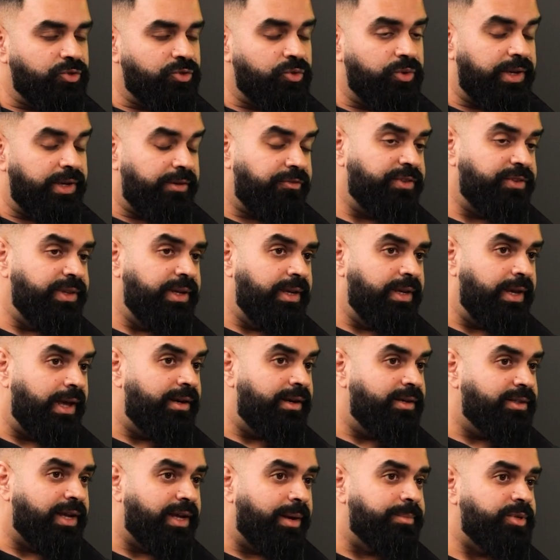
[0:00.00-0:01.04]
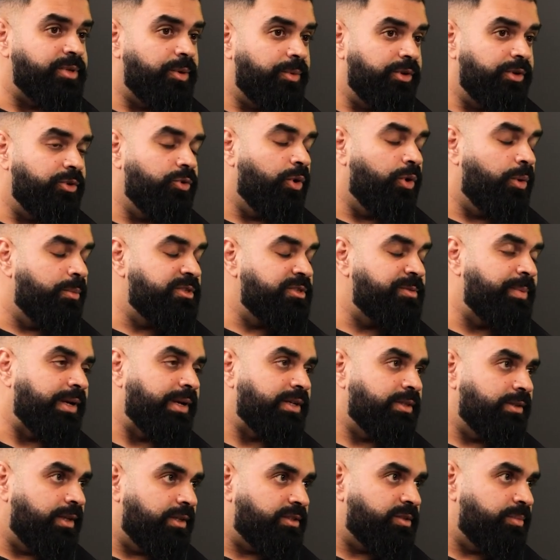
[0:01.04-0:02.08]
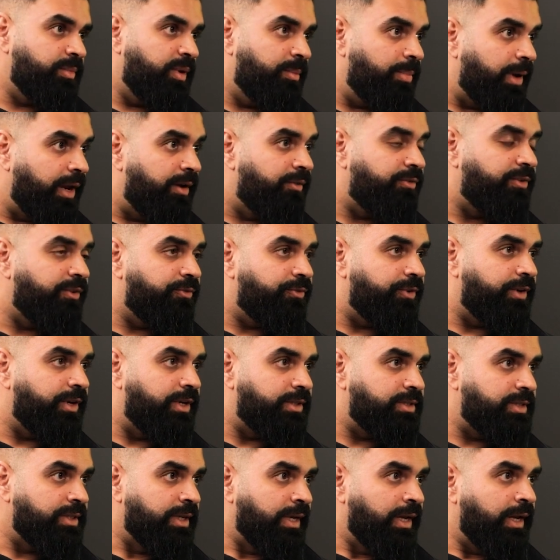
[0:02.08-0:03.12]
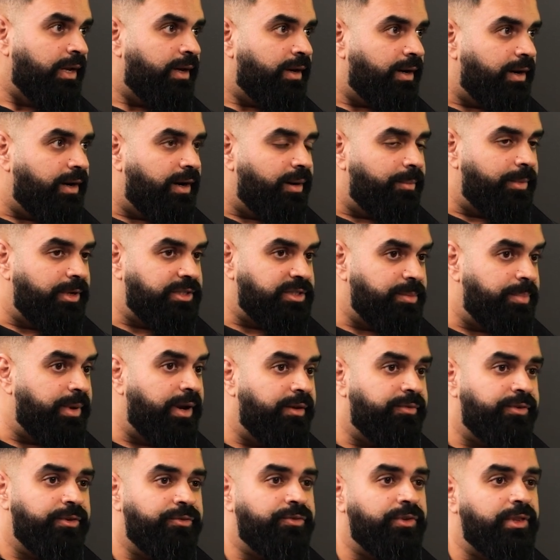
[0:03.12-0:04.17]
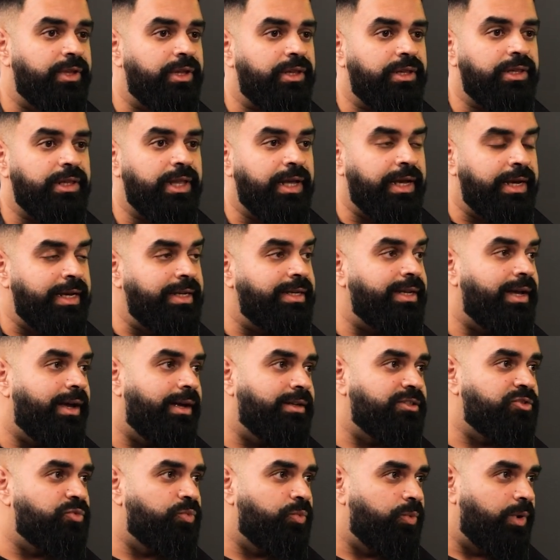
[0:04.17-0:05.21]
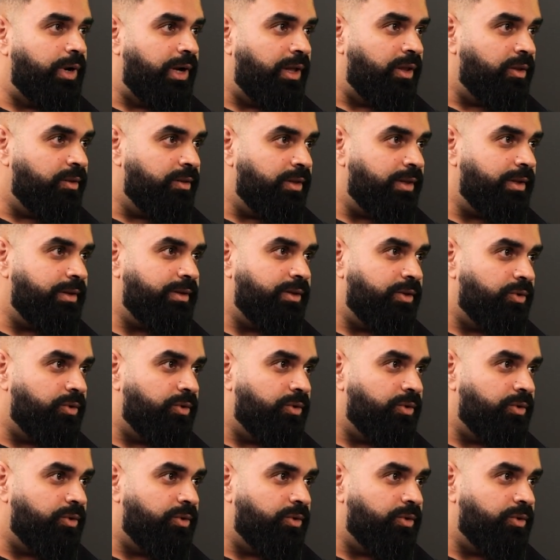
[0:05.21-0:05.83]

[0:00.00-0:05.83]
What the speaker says: so definitely anytime someone can do a home inspection, that's going to be a benefit for us. And it's a benefit for the client as well.